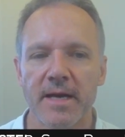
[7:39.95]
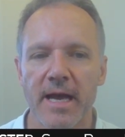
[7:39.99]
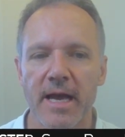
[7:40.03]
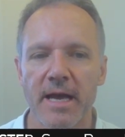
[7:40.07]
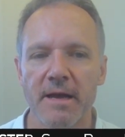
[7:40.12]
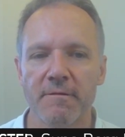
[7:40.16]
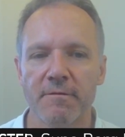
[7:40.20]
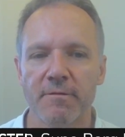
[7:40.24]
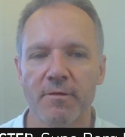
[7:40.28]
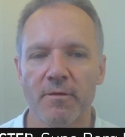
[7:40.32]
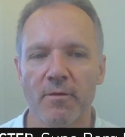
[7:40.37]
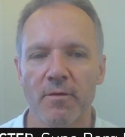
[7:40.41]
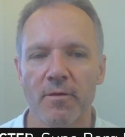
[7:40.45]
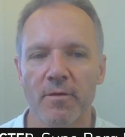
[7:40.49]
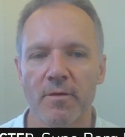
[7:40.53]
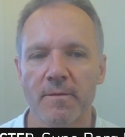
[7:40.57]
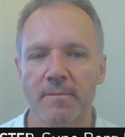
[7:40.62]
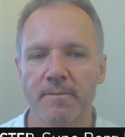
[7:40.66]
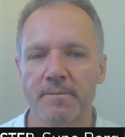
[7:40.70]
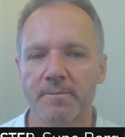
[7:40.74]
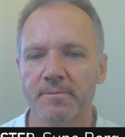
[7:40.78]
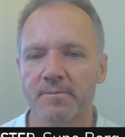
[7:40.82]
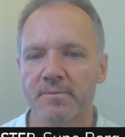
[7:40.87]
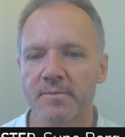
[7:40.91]
A4
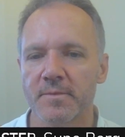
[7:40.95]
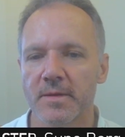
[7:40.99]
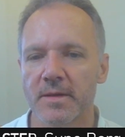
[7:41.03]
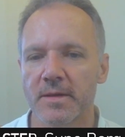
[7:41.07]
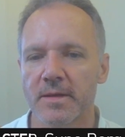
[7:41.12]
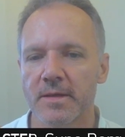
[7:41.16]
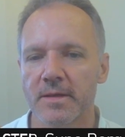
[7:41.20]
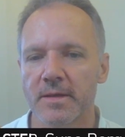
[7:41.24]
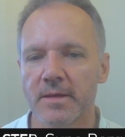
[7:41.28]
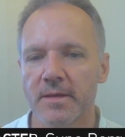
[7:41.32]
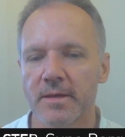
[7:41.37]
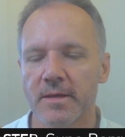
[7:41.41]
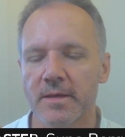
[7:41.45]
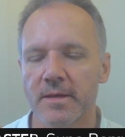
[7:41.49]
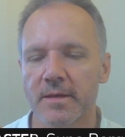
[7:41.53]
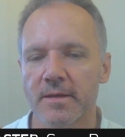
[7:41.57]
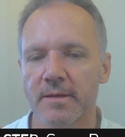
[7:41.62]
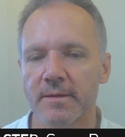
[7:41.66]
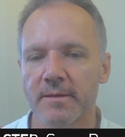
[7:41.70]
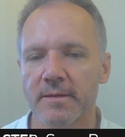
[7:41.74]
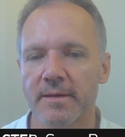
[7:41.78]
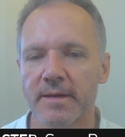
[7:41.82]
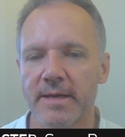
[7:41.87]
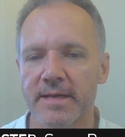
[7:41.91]

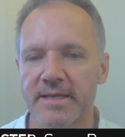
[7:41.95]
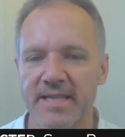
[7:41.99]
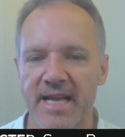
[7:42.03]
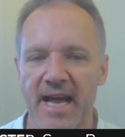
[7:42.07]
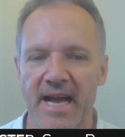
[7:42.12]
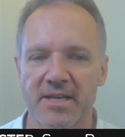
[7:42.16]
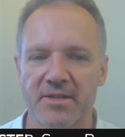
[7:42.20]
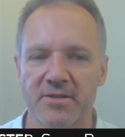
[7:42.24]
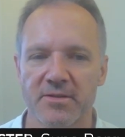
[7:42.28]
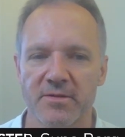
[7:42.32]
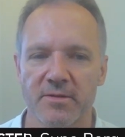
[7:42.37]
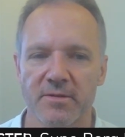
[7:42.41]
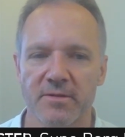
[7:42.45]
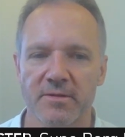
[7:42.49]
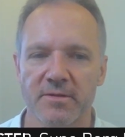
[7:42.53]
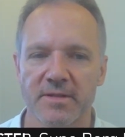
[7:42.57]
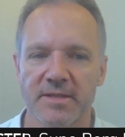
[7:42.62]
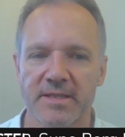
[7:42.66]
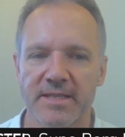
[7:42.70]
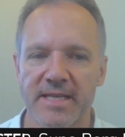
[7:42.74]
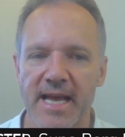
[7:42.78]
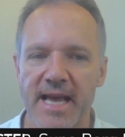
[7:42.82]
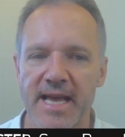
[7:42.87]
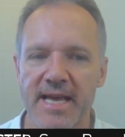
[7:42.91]
is natural.
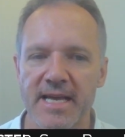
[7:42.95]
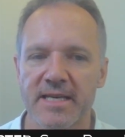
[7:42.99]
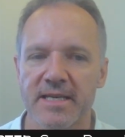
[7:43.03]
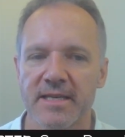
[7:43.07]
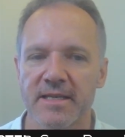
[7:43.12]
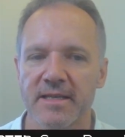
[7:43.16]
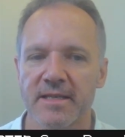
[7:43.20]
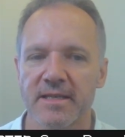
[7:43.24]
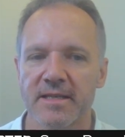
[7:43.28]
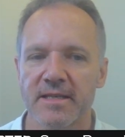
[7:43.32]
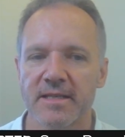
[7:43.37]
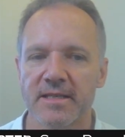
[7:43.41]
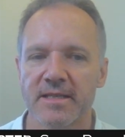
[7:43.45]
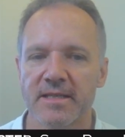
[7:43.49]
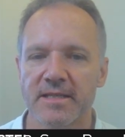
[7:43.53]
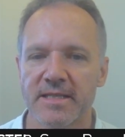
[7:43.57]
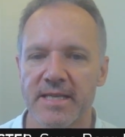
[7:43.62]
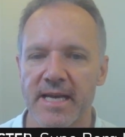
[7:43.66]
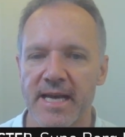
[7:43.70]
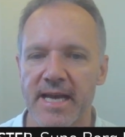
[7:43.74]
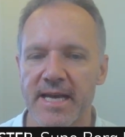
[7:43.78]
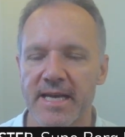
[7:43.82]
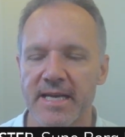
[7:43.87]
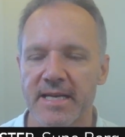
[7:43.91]
Take,
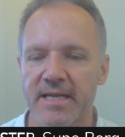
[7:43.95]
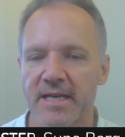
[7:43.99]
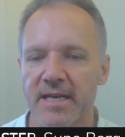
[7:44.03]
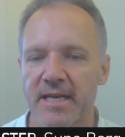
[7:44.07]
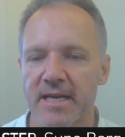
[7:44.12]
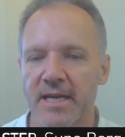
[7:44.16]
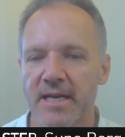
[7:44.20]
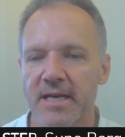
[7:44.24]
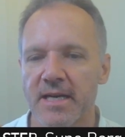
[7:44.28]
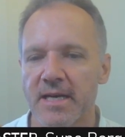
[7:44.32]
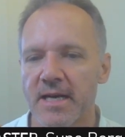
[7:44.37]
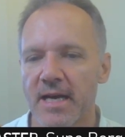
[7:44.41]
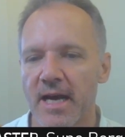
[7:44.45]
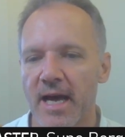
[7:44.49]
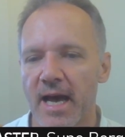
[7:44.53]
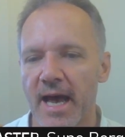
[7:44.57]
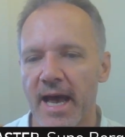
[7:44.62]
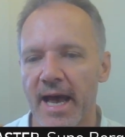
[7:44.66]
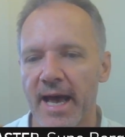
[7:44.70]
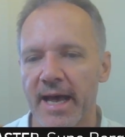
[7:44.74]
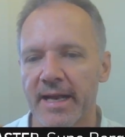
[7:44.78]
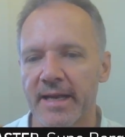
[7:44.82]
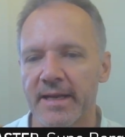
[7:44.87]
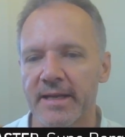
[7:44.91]

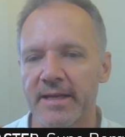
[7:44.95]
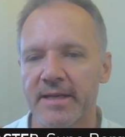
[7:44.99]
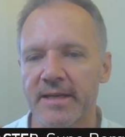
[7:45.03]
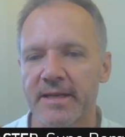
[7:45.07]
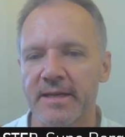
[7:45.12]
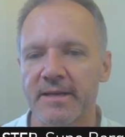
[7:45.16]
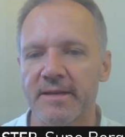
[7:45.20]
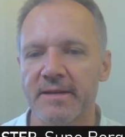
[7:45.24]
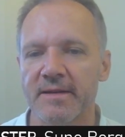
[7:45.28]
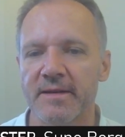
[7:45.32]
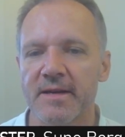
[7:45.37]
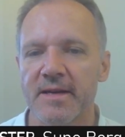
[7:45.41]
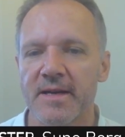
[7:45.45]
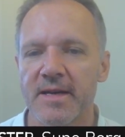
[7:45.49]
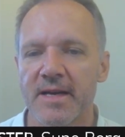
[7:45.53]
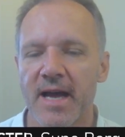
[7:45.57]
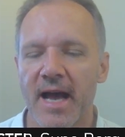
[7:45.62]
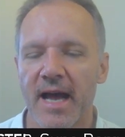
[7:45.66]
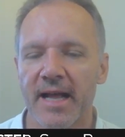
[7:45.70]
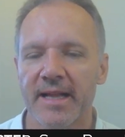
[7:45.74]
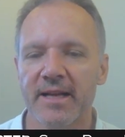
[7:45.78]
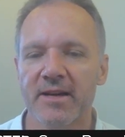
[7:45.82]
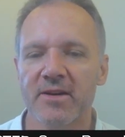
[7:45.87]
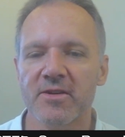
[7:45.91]
and there
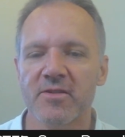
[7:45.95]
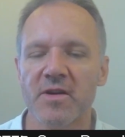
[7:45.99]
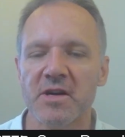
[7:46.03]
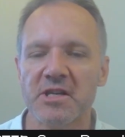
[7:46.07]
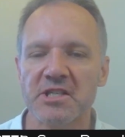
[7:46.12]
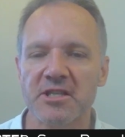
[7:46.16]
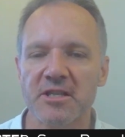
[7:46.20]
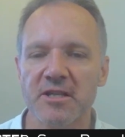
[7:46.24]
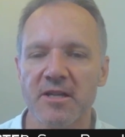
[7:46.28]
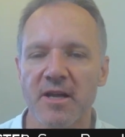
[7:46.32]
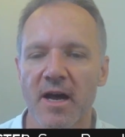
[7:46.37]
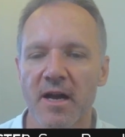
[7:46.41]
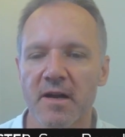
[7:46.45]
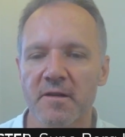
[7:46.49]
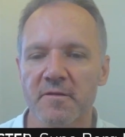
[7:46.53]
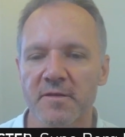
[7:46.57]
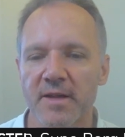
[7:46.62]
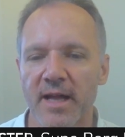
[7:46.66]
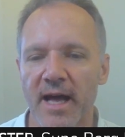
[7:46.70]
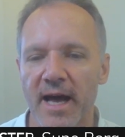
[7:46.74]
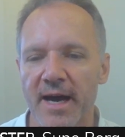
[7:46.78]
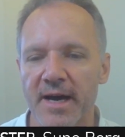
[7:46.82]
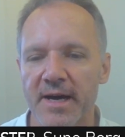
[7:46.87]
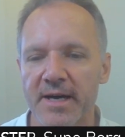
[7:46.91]
was a lot of
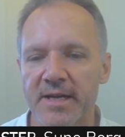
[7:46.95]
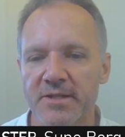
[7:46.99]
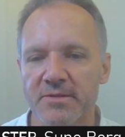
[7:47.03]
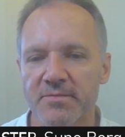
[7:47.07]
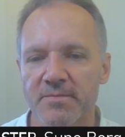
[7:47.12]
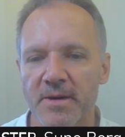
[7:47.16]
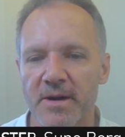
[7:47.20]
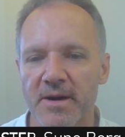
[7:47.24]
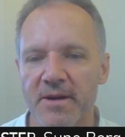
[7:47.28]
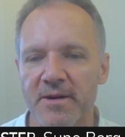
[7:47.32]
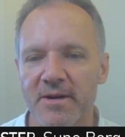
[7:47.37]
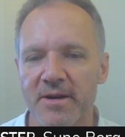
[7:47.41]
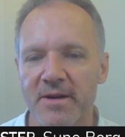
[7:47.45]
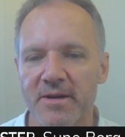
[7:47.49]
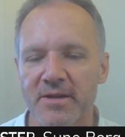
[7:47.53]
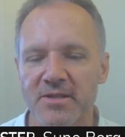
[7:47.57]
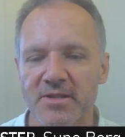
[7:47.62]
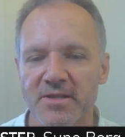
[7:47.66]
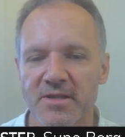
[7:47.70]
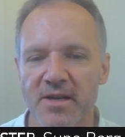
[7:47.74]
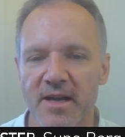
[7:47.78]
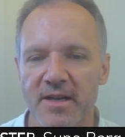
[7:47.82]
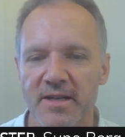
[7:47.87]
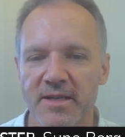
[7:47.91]
lines where
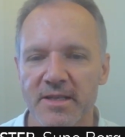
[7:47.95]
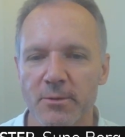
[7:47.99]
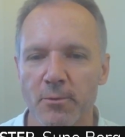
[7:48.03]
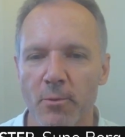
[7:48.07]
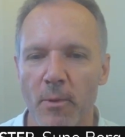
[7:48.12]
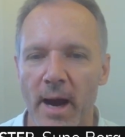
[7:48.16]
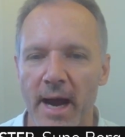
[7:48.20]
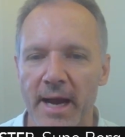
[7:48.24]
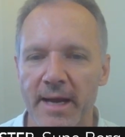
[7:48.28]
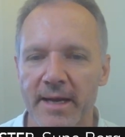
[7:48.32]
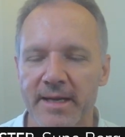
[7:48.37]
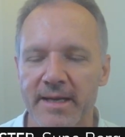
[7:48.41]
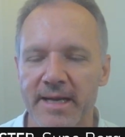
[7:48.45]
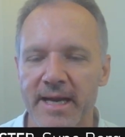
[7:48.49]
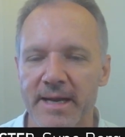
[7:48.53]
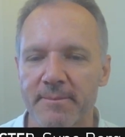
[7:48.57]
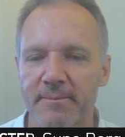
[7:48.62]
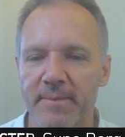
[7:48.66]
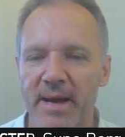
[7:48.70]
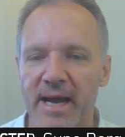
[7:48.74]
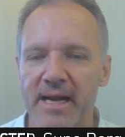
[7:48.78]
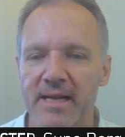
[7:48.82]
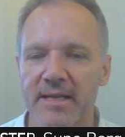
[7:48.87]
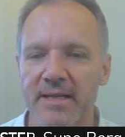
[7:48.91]
suddenly white
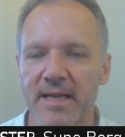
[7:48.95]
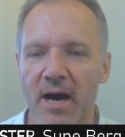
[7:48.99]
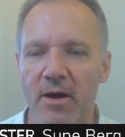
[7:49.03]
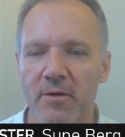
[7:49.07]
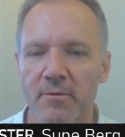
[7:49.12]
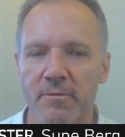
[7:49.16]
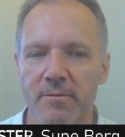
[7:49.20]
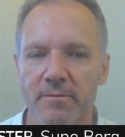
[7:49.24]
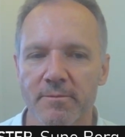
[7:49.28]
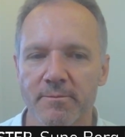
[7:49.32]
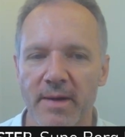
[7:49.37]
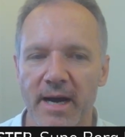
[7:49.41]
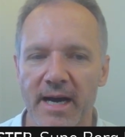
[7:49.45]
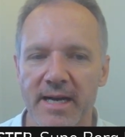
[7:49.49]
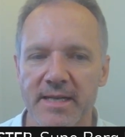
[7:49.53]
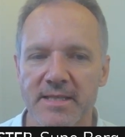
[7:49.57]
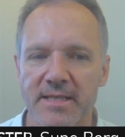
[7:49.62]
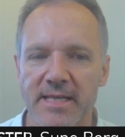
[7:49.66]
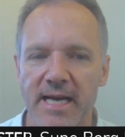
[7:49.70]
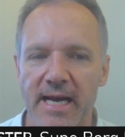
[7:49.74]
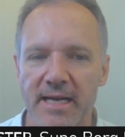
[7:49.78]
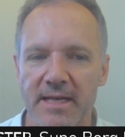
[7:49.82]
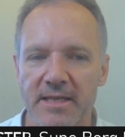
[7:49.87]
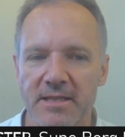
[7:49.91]
get bailed out by a
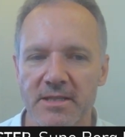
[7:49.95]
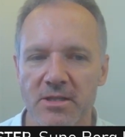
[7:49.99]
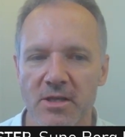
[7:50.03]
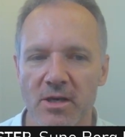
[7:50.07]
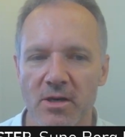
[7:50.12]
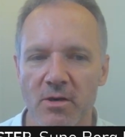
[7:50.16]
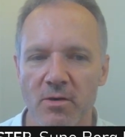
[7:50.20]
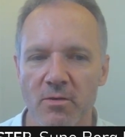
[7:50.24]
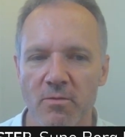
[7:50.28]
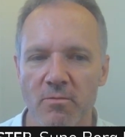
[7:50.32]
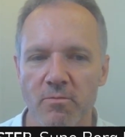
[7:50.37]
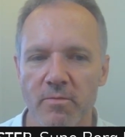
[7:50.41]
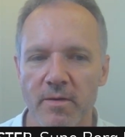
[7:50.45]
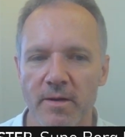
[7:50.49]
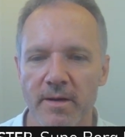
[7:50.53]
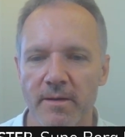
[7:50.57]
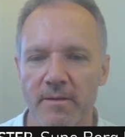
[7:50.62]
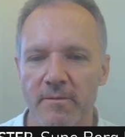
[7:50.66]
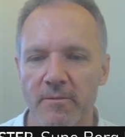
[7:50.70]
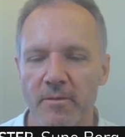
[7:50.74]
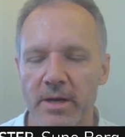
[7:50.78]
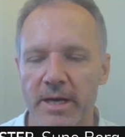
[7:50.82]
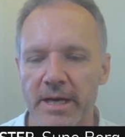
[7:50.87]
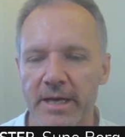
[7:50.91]
check. So
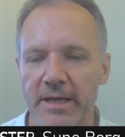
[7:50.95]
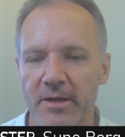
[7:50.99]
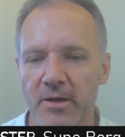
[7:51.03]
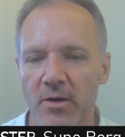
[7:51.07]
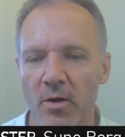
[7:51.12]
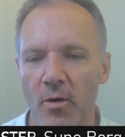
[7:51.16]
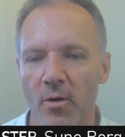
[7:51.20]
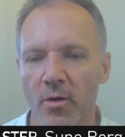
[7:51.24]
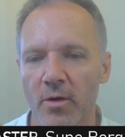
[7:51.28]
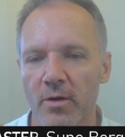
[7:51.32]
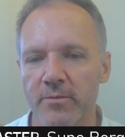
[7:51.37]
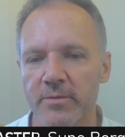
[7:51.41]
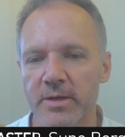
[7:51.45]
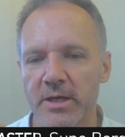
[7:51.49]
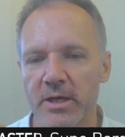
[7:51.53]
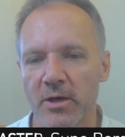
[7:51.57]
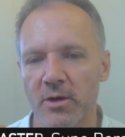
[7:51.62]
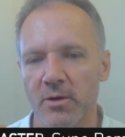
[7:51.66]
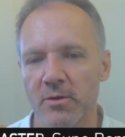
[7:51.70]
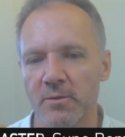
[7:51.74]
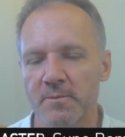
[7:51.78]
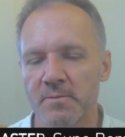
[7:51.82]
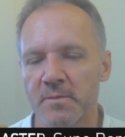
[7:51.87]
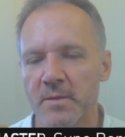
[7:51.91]
in the corner we
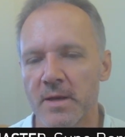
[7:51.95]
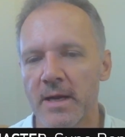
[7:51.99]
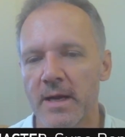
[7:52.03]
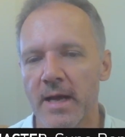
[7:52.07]
go.